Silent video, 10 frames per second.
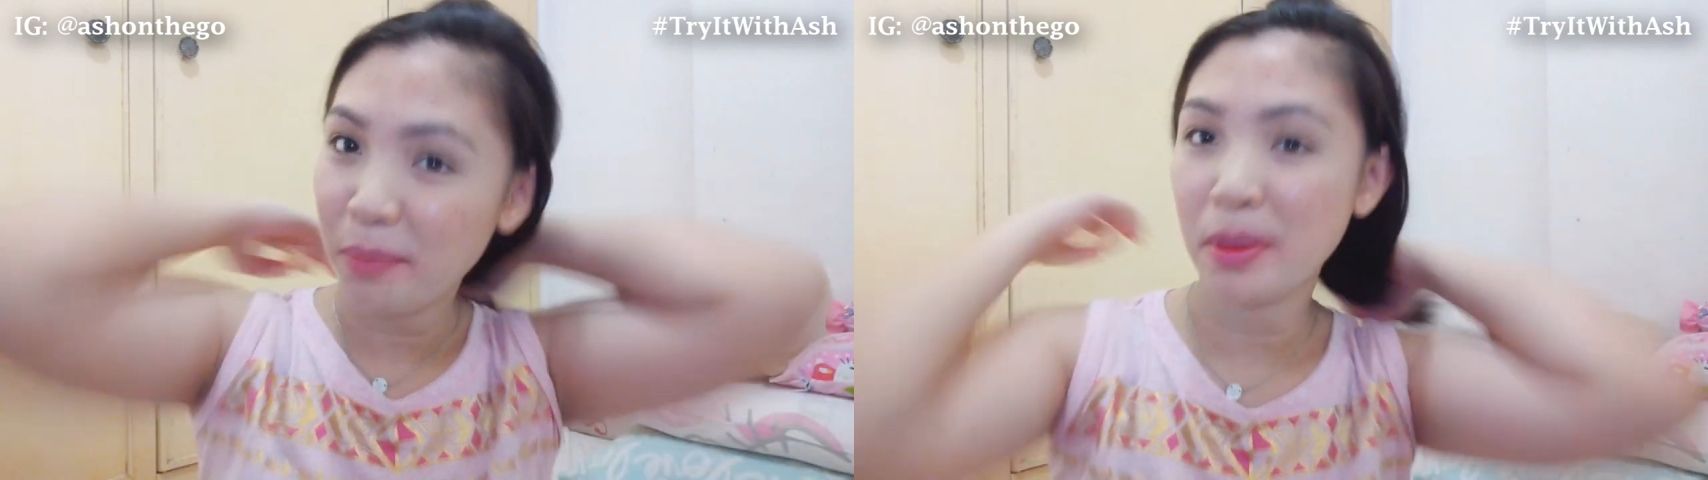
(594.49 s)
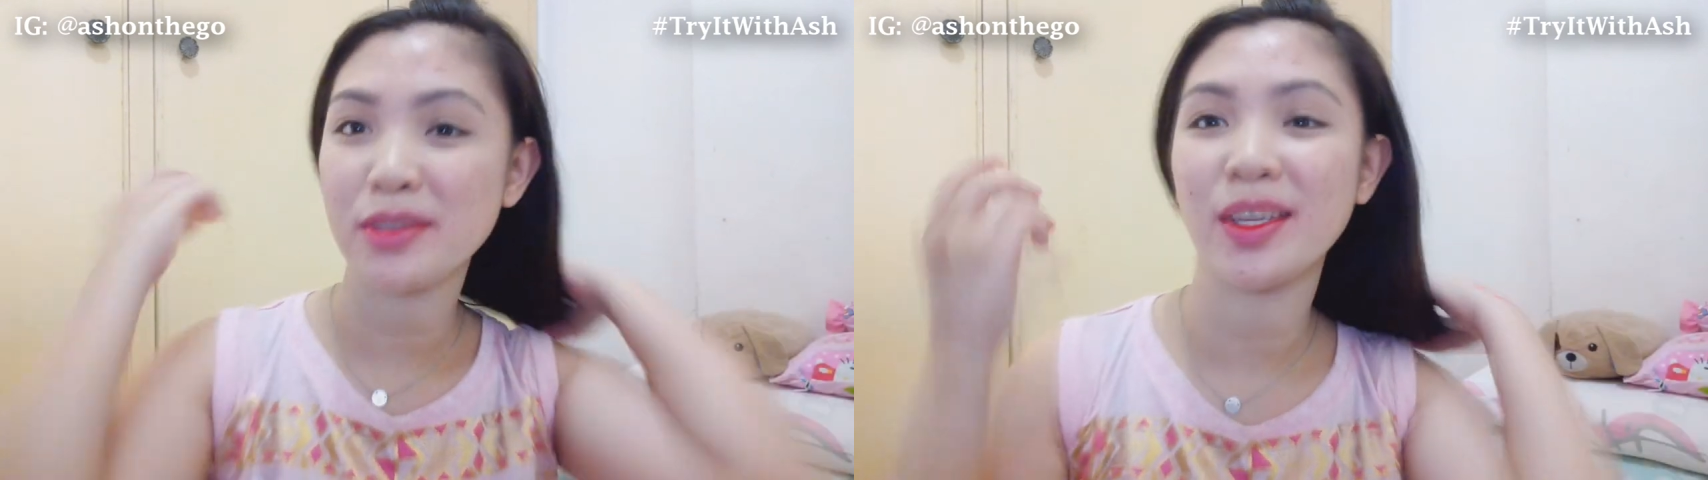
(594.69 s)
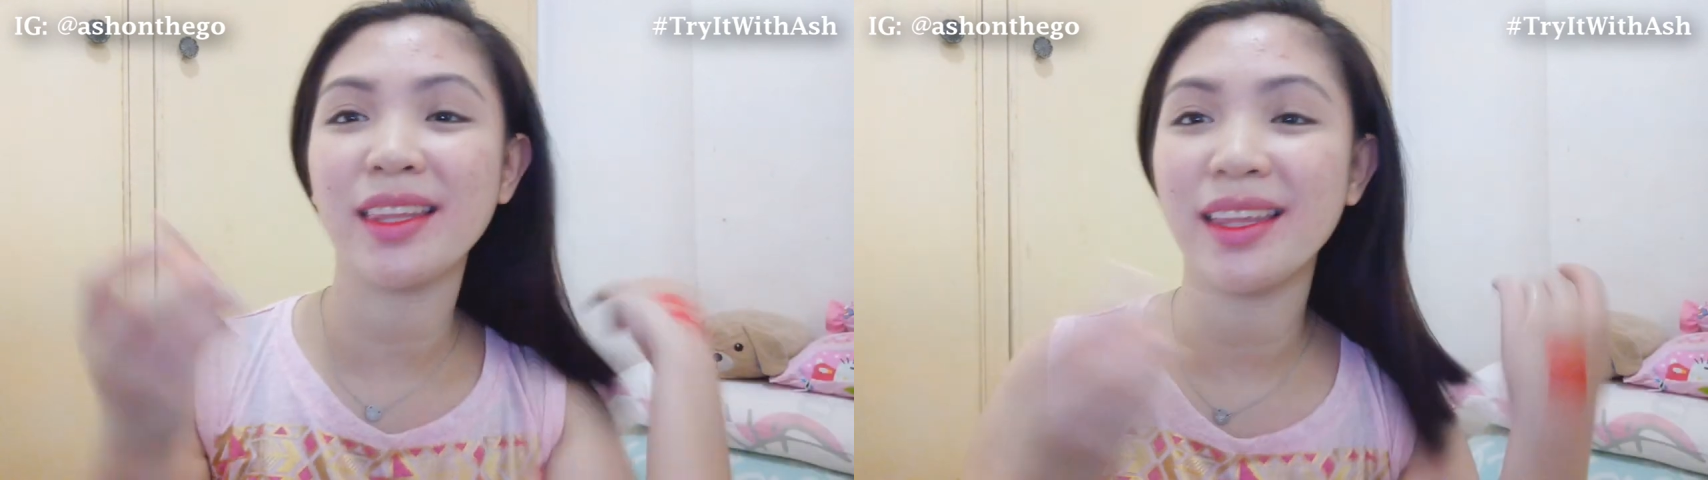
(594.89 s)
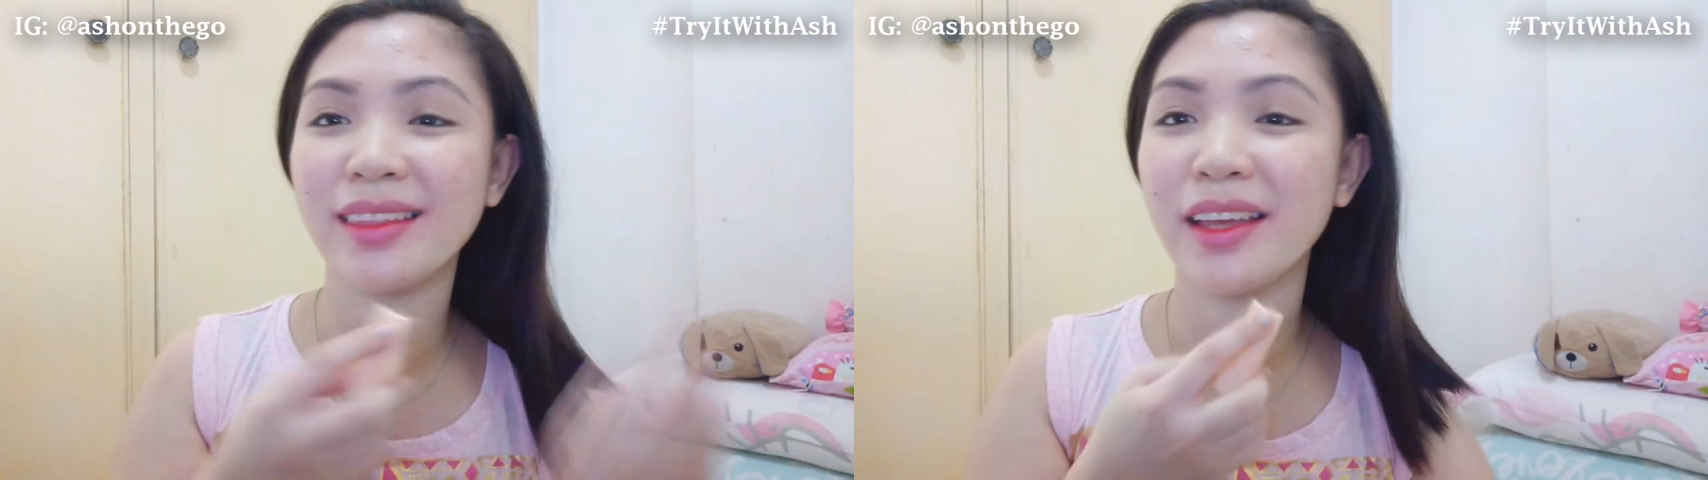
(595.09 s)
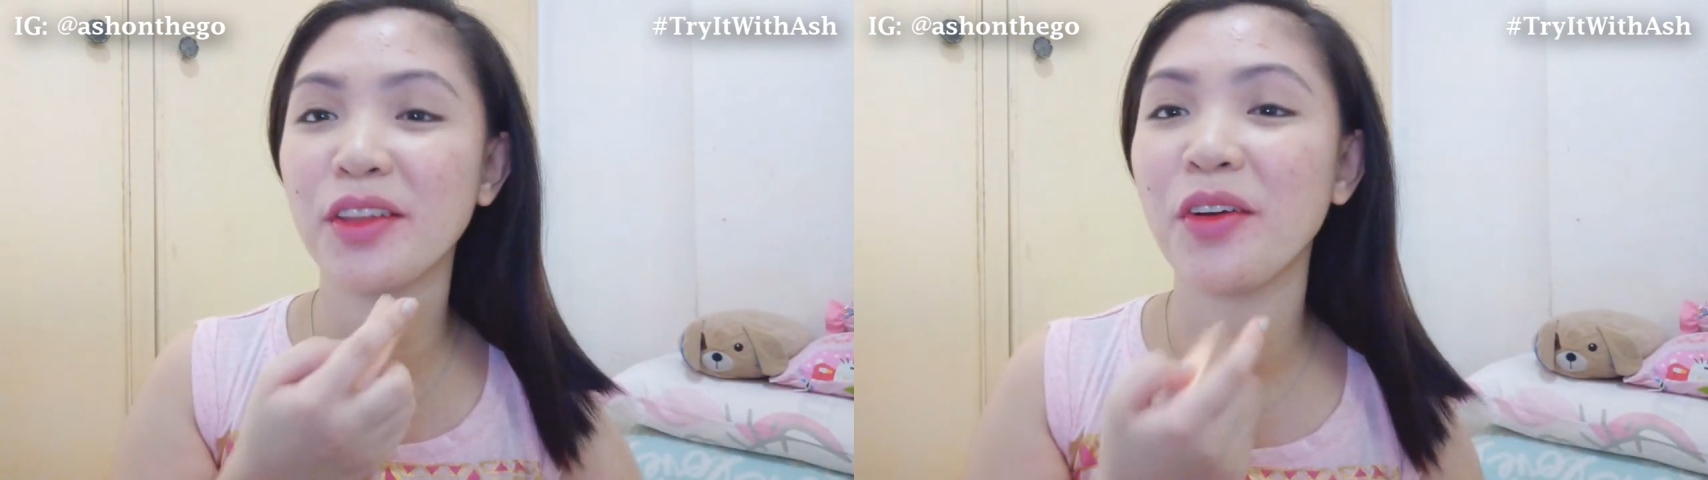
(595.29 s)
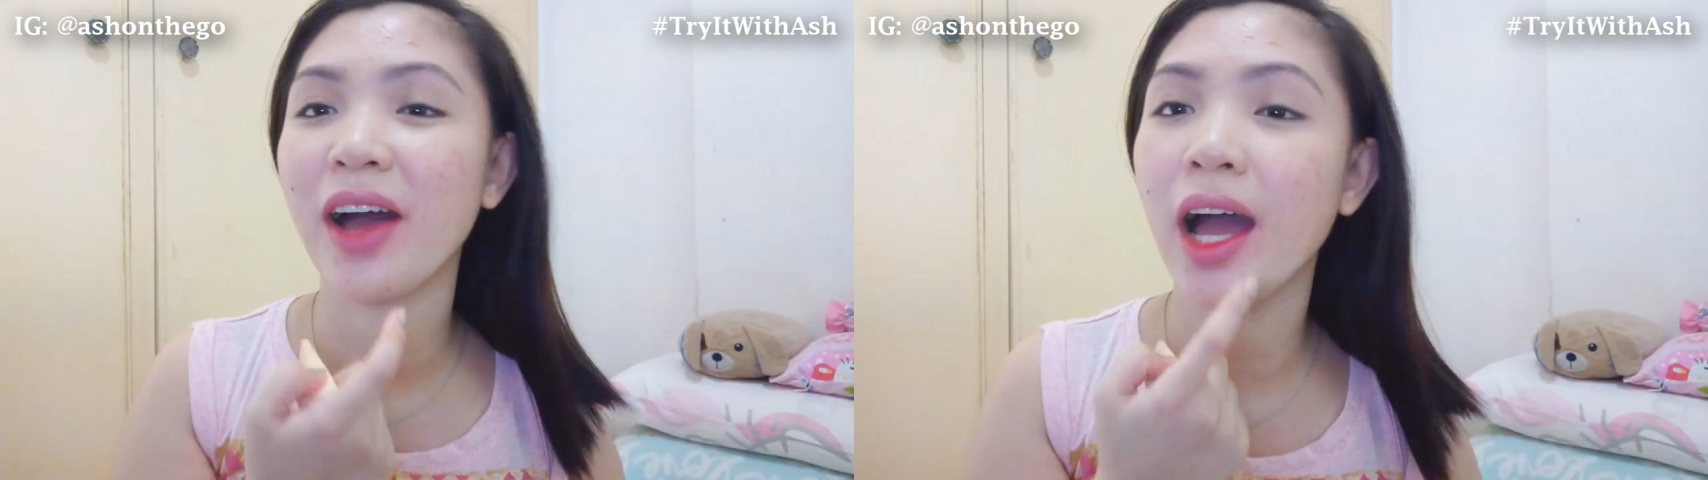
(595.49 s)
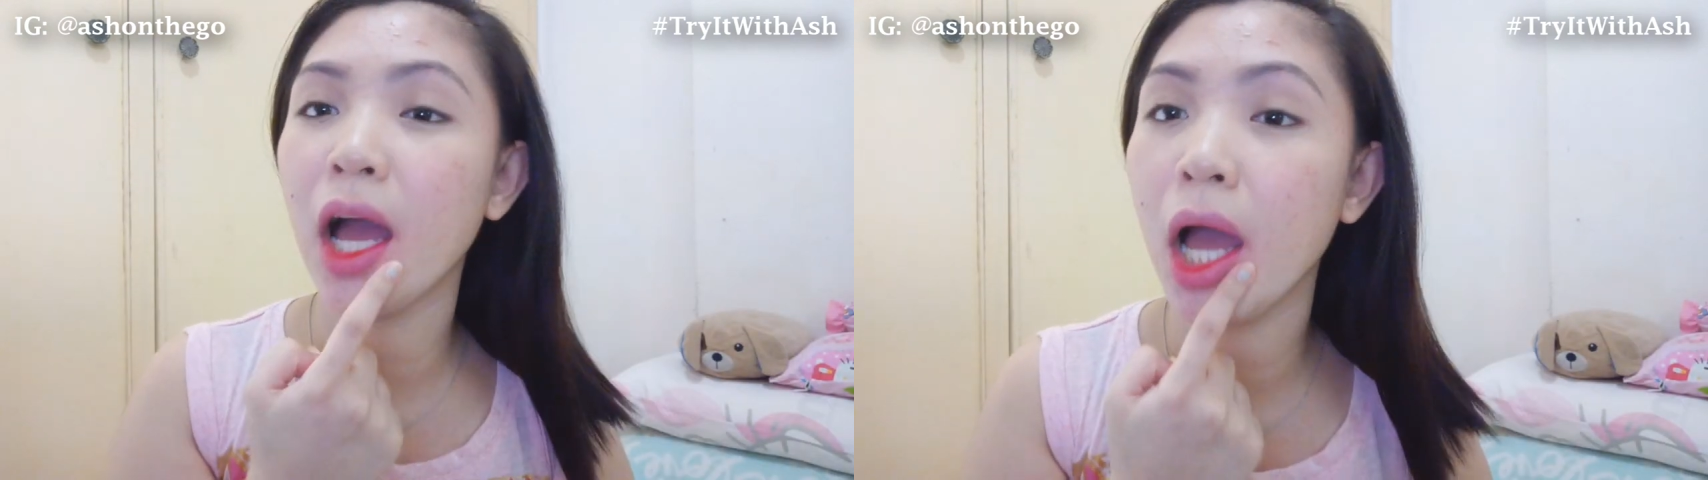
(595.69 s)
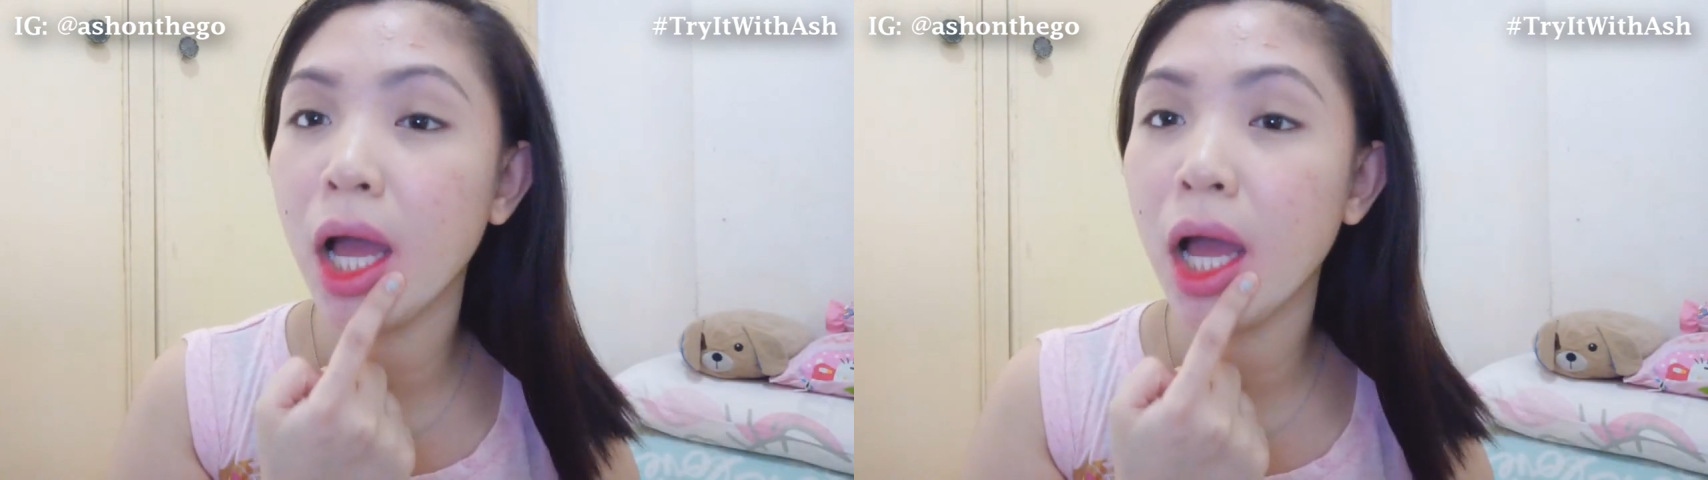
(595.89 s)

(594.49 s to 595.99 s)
lip and cheek tint na to, ah.